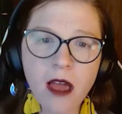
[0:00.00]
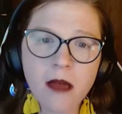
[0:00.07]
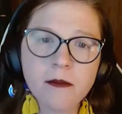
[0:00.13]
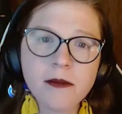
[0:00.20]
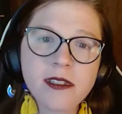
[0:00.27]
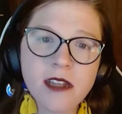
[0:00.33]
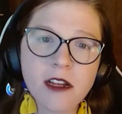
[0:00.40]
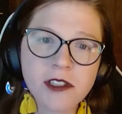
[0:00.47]

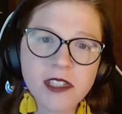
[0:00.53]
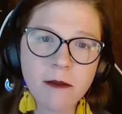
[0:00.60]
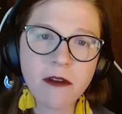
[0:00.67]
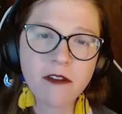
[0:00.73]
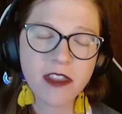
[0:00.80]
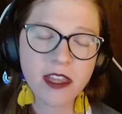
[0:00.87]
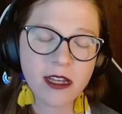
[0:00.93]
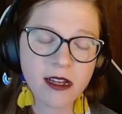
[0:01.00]
So some
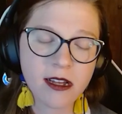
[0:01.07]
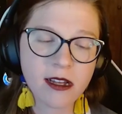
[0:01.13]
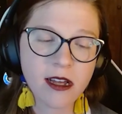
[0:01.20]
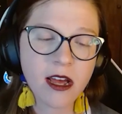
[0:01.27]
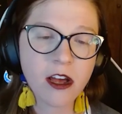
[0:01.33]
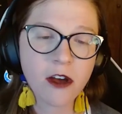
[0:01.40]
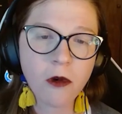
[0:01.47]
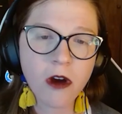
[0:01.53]
of
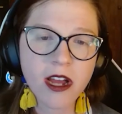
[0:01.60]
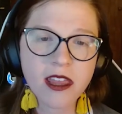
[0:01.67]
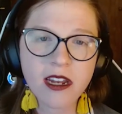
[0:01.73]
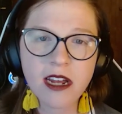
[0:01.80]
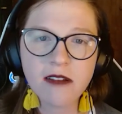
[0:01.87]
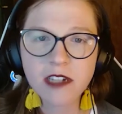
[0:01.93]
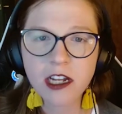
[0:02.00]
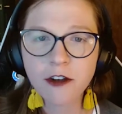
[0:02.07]
the work that
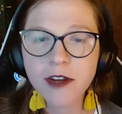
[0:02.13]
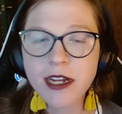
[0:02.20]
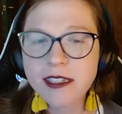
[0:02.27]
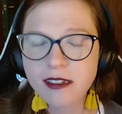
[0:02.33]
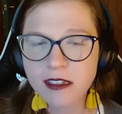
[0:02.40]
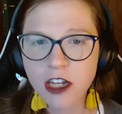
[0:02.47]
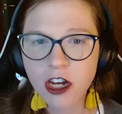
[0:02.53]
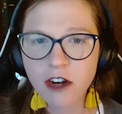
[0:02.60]
I've done
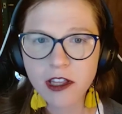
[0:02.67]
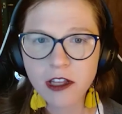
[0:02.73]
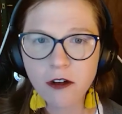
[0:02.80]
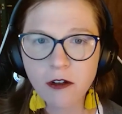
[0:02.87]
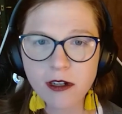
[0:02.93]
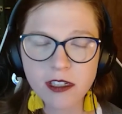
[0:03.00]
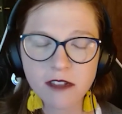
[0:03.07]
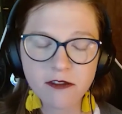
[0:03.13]
recently over the
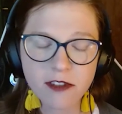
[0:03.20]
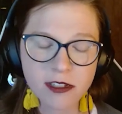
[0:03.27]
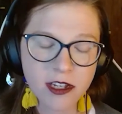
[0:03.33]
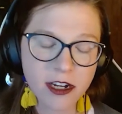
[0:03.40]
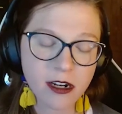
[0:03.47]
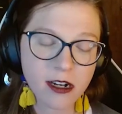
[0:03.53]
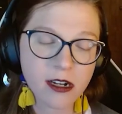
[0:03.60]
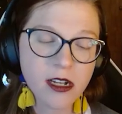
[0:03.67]
course of this
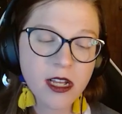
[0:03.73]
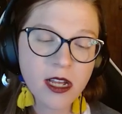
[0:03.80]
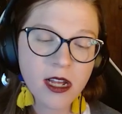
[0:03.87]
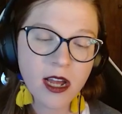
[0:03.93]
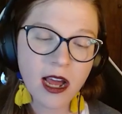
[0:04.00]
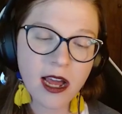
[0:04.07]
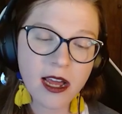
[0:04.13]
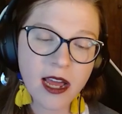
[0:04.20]
year,
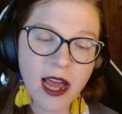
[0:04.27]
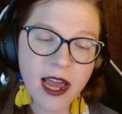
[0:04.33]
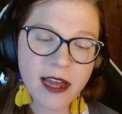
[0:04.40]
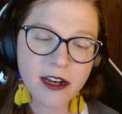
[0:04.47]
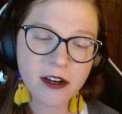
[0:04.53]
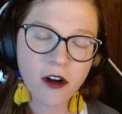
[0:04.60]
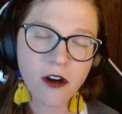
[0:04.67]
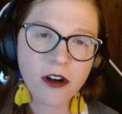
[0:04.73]
I
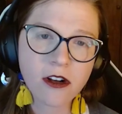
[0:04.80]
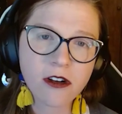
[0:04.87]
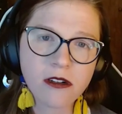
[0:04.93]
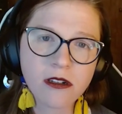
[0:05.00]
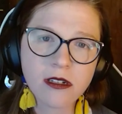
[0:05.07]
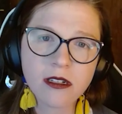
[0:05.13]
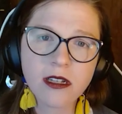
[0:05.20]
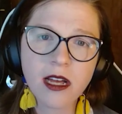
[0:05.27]
had an
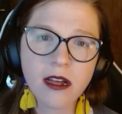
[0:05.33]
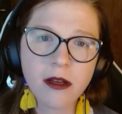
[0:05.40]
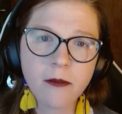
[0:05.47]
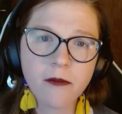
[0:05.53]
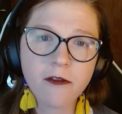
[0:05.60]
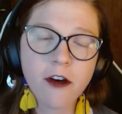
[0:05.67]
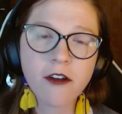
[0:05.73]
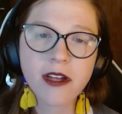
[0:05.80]
article
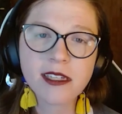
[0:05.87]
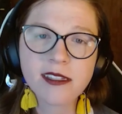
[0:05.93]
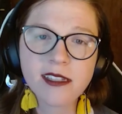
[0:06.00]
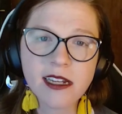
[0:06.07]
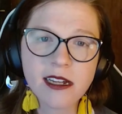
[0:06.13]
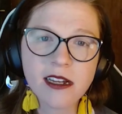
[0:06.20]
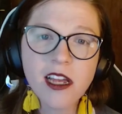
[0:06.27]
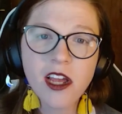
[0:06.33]

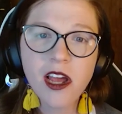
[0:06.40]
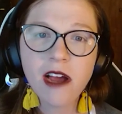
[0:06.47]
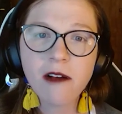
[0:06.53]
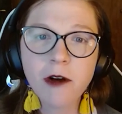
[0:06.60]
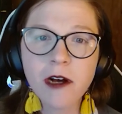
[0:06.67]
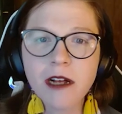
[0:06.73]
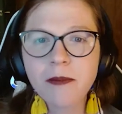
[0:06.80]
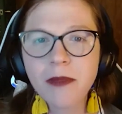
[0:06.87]
focusing,
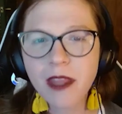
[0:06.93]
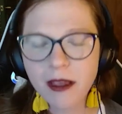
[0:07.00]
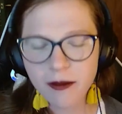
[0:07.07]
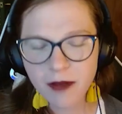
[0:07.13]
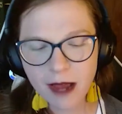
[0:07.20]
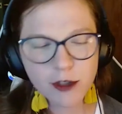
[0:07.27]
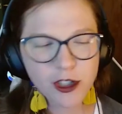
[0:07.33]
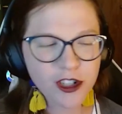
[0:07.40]
well,
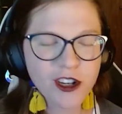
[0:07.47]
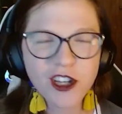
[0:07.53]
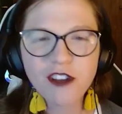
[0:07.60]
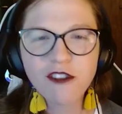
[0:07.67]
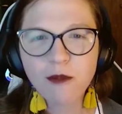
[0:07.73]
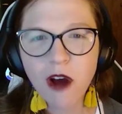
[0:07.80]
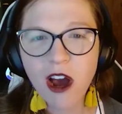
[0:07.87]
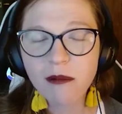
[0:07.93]
I'm sure
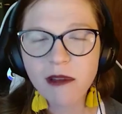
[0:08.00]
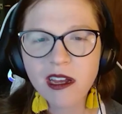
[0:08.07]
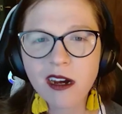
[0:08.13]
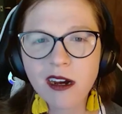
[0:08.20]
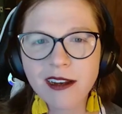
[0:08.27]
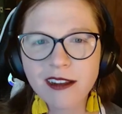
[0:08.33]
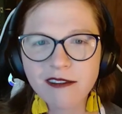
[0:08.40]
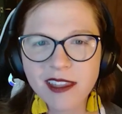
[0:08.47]
you've probably
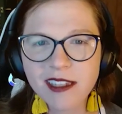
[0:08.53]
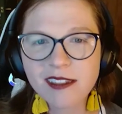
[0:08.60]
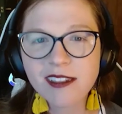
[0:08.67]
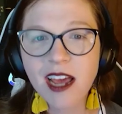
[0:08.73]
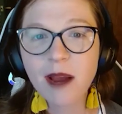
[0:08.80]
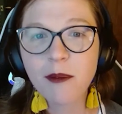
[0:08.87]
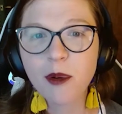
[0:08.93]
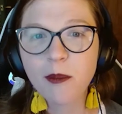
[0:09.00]
heard of the
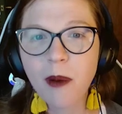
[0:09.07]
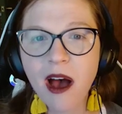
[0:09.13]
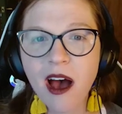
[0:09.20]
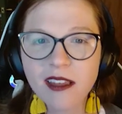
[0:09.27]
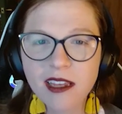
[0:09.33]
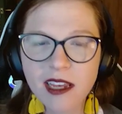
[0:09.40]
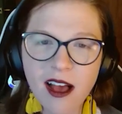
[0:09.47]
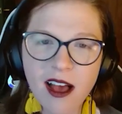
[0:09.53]
cyber
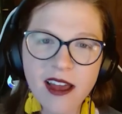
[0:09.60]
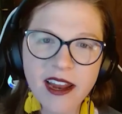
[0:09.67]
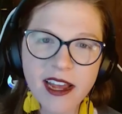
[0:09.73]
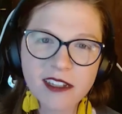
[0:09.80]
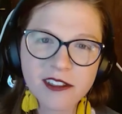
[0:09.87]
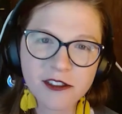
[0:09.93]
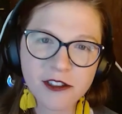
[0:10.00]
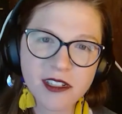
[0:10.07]
polygon
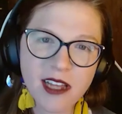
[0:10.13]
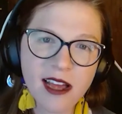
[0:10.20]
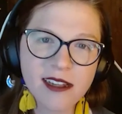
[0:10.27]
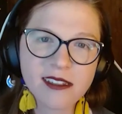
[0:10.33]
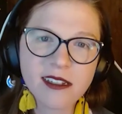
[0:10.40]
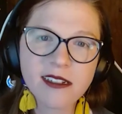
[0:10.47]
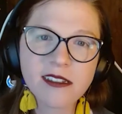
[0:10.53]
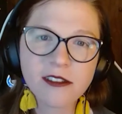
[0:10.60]

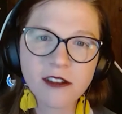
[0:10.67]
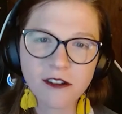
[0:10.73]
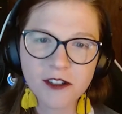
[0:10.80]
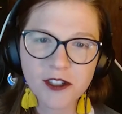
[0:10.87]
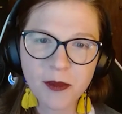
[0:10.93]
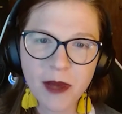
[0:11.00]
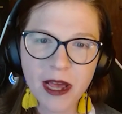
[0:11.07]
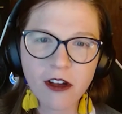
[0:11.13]
exercise,
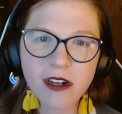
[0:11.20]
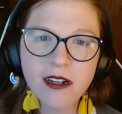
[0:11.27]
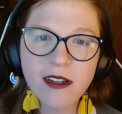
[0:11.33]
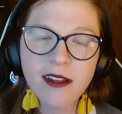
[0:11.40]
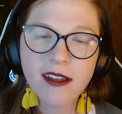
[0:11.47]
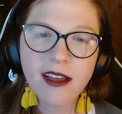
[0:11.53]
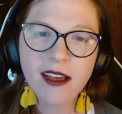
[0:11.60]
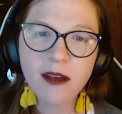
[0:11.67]
concerns about
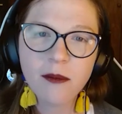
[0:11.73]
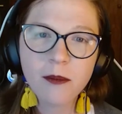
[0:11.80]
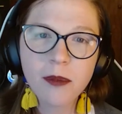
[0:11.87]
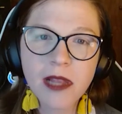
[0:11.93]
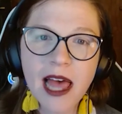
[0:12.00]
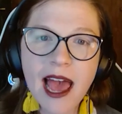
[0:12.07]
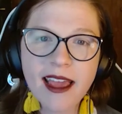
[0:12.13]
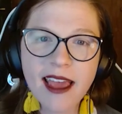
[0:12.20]

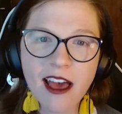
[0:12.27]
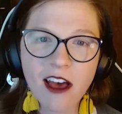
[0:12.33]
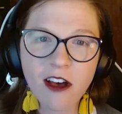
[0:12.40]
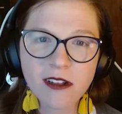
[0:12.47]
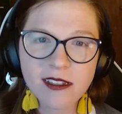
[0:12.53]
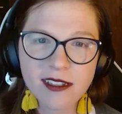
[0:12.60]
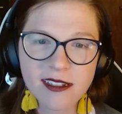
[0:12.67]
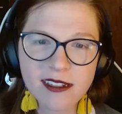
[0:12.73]

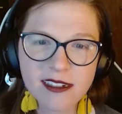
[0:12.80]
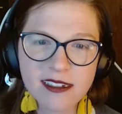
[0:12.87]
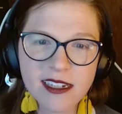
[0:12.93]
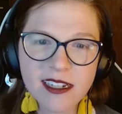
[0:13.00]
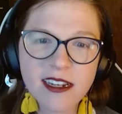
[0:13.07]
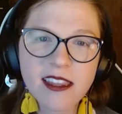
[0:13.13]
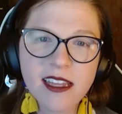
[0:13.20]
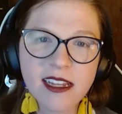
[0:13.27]
blackouts
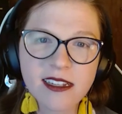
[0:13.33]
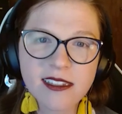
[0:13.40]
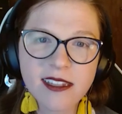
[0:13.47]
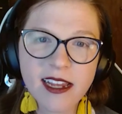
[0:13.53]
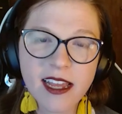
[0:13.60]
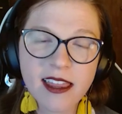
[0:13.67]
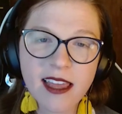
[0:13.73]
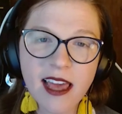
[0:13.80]
and things
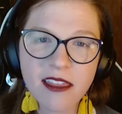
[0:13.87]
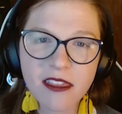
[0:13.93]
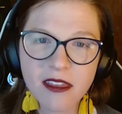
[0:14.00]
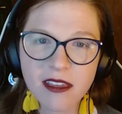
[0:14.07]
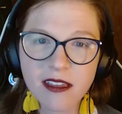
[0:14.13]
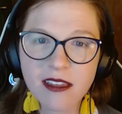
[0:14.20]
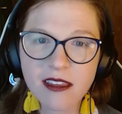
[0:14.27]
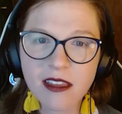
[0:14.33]
that,
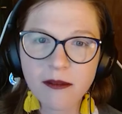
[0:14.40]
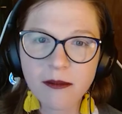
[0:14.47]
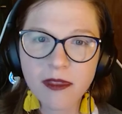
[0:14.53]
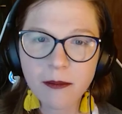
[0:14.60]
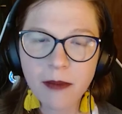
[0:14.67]
the